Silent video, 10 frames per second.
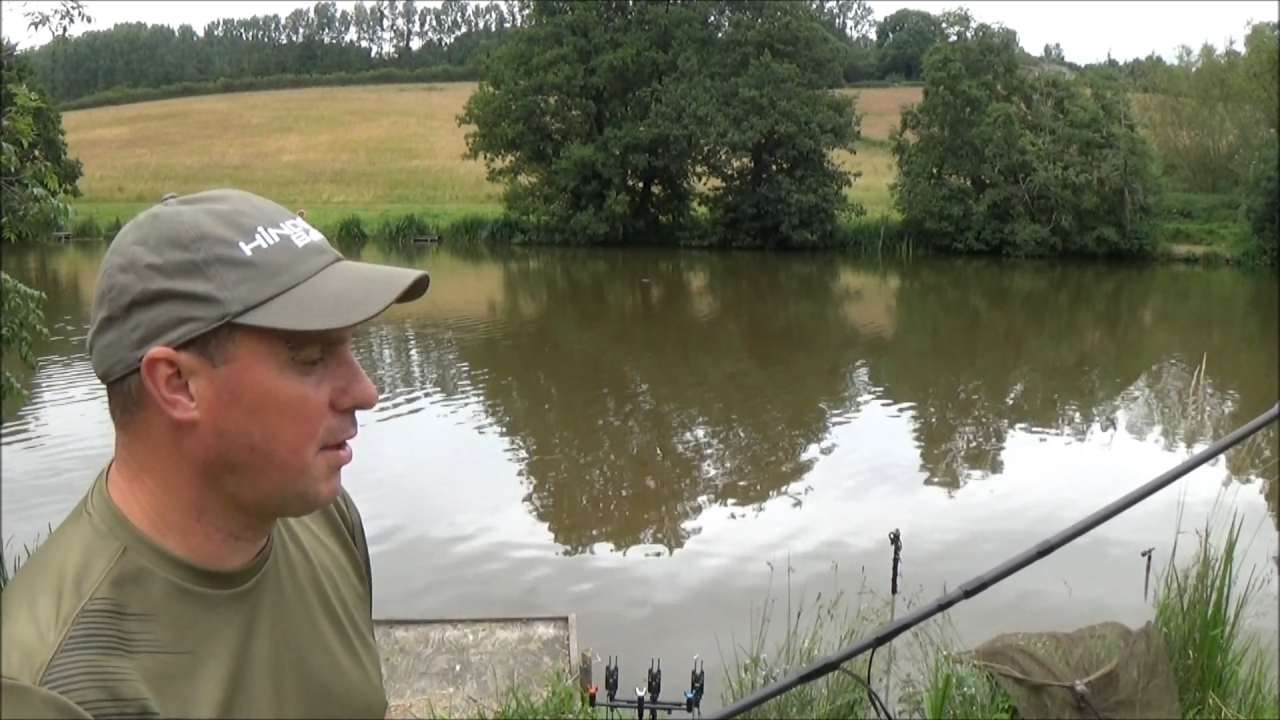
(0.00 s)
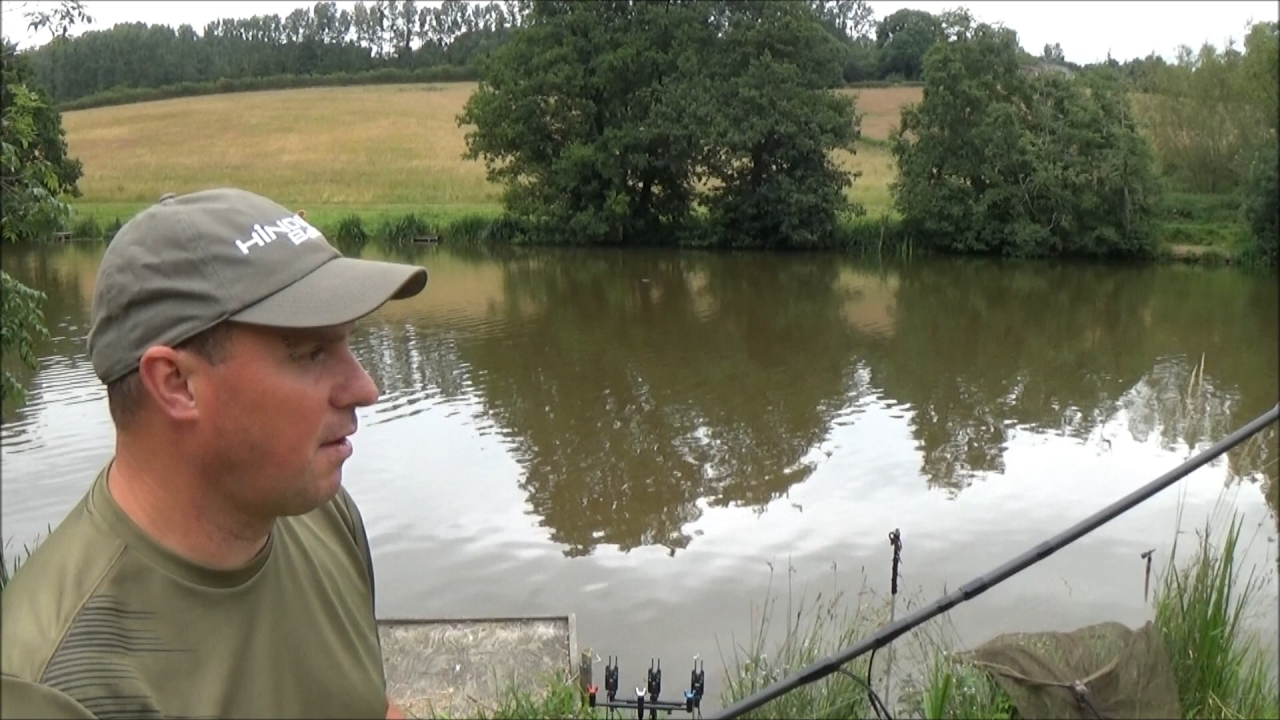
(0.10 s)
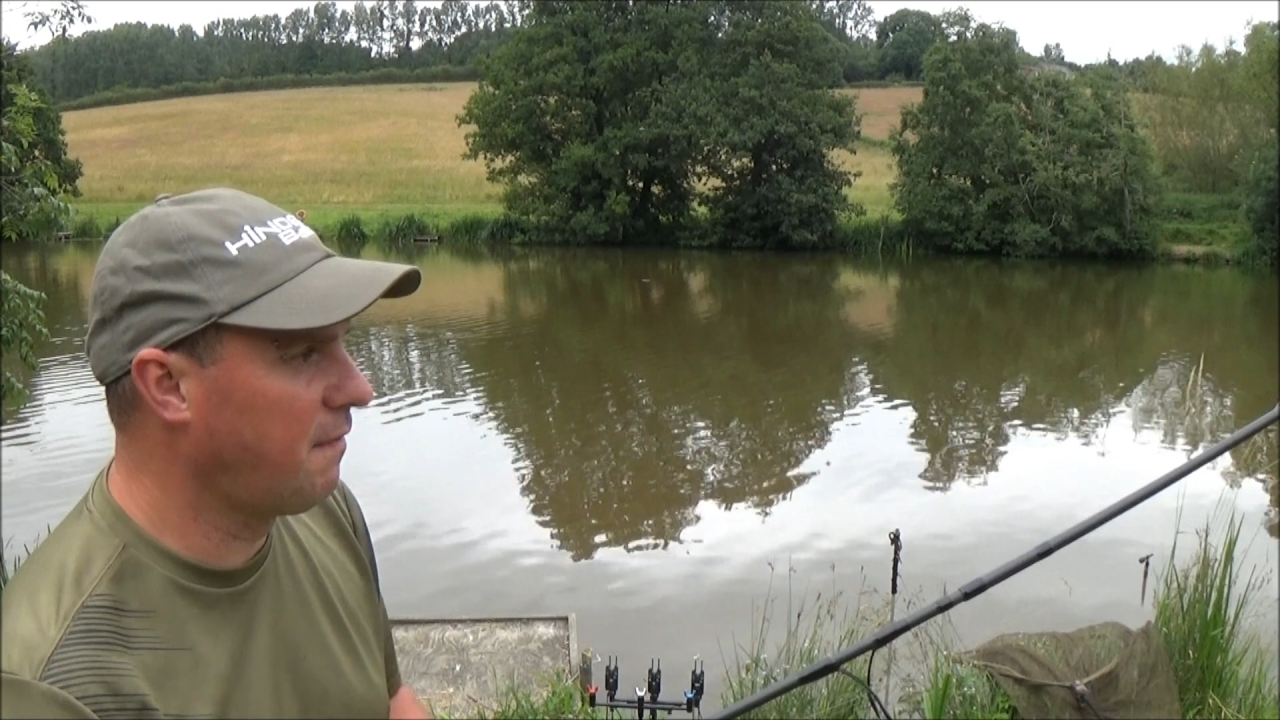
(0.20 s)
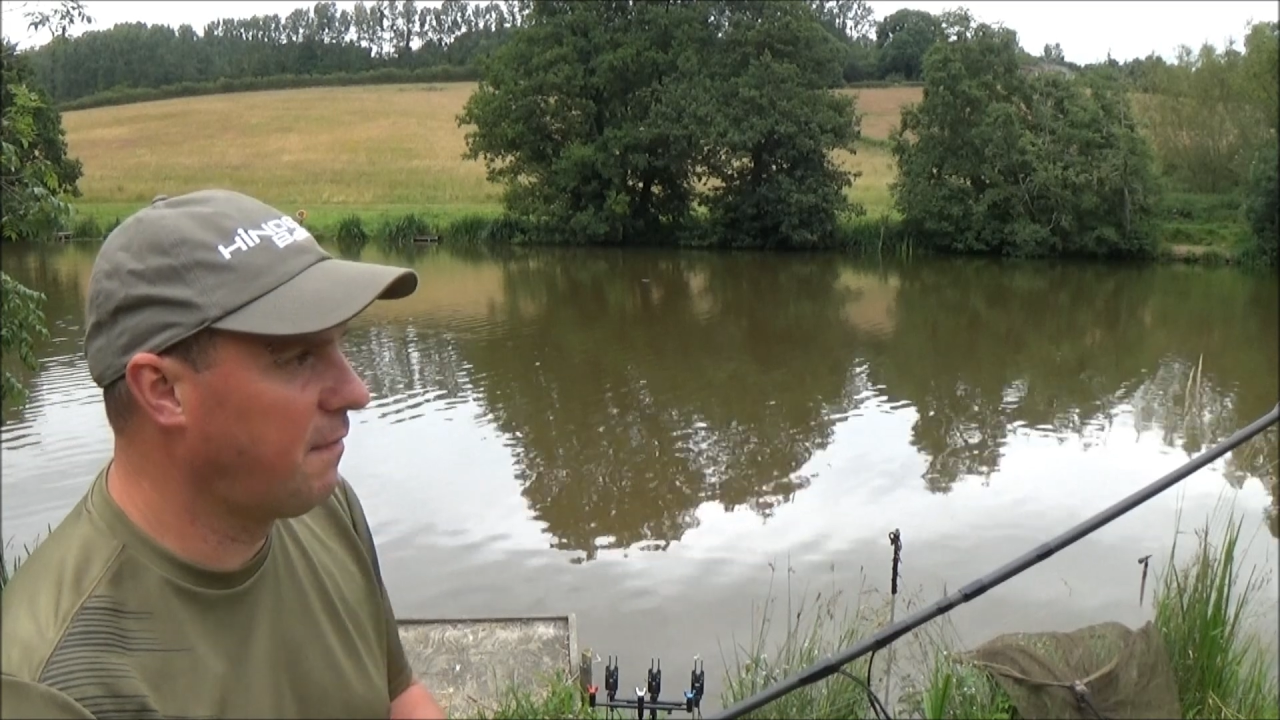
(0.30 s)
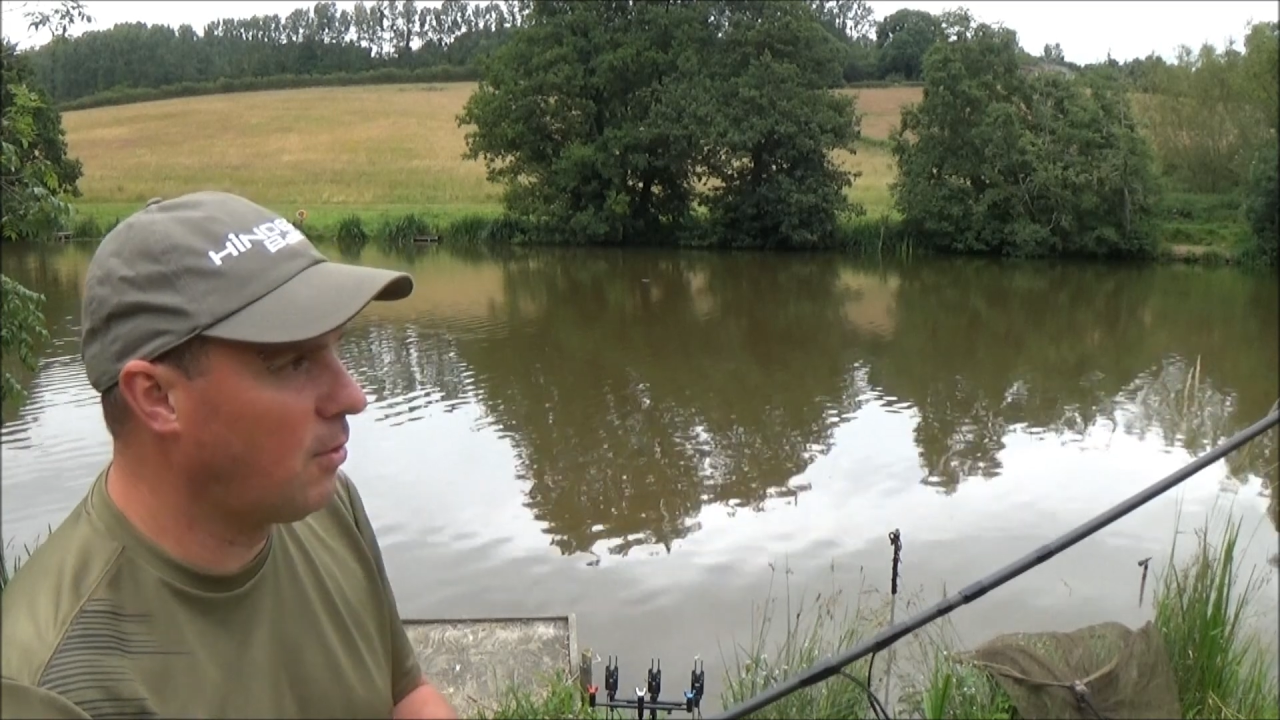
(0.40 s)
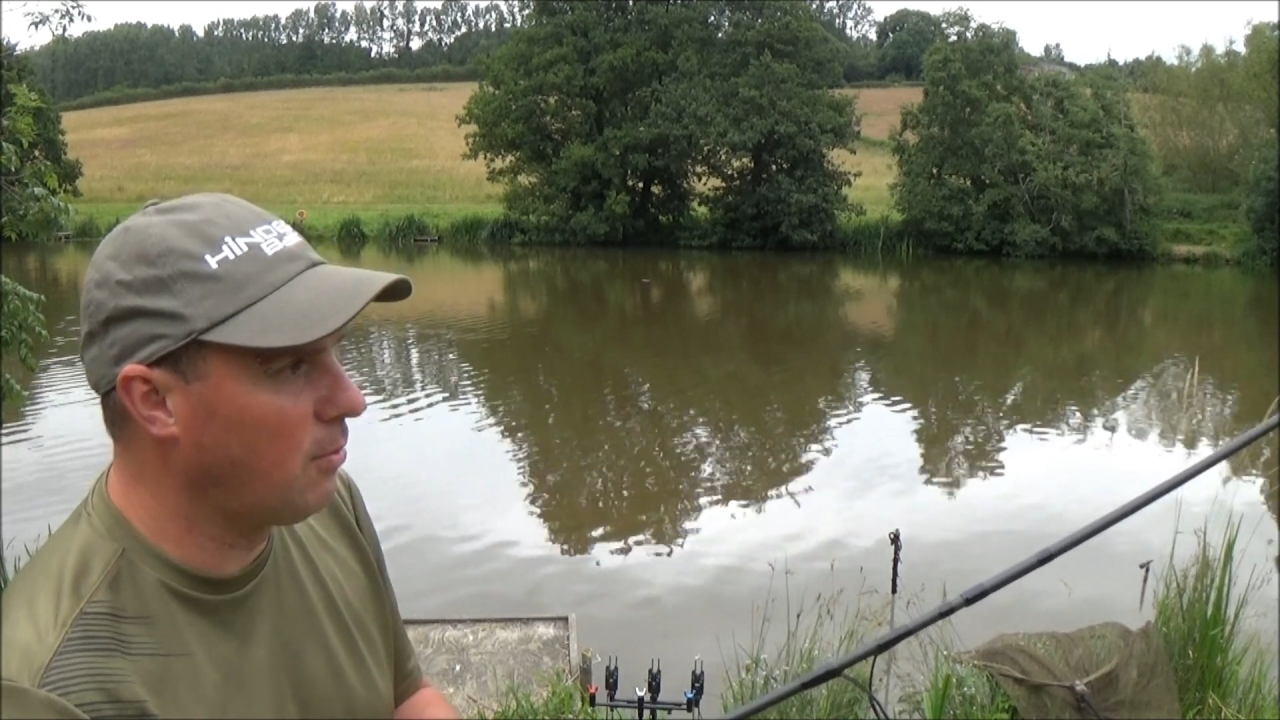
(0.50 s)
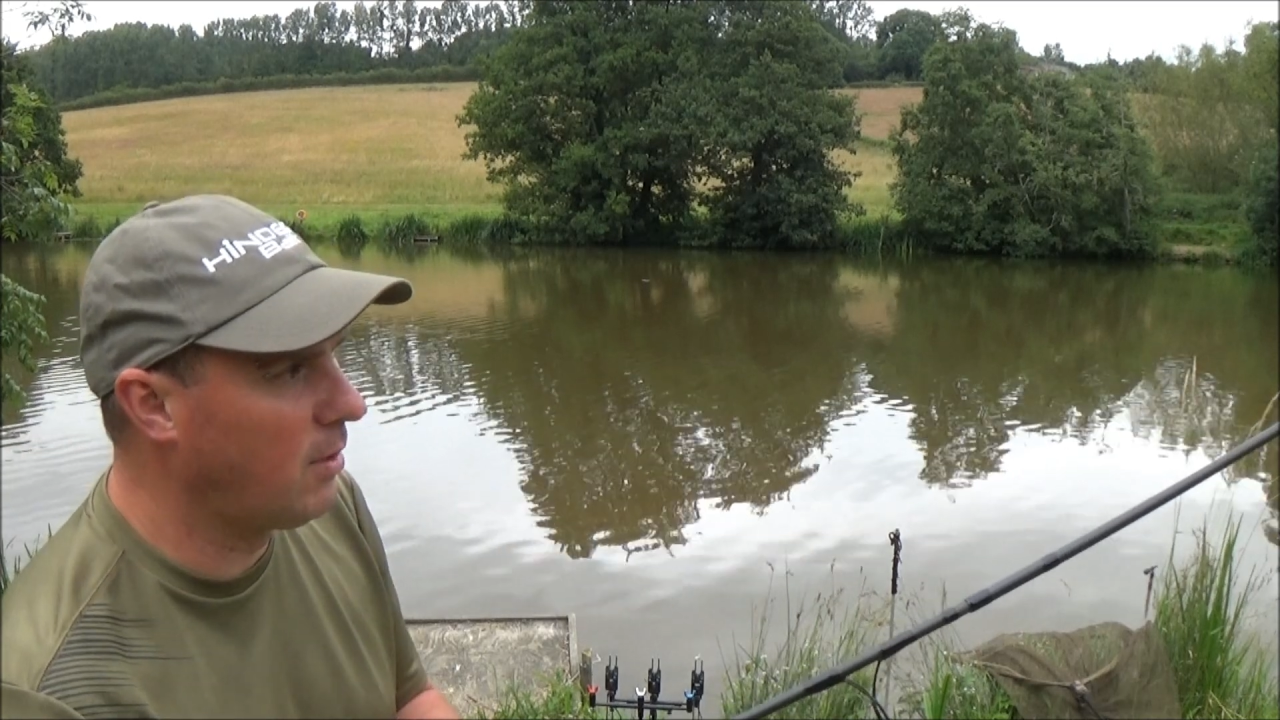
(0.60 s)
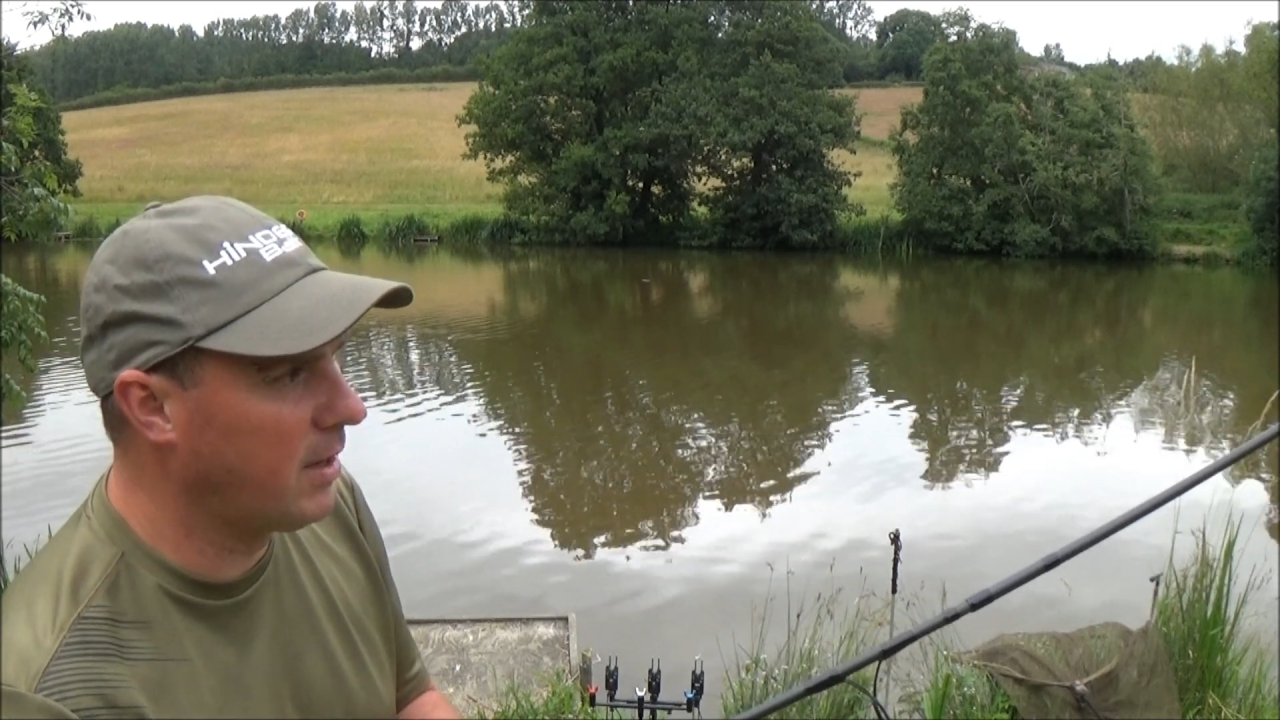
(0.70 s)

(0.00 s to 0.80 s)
so I thought,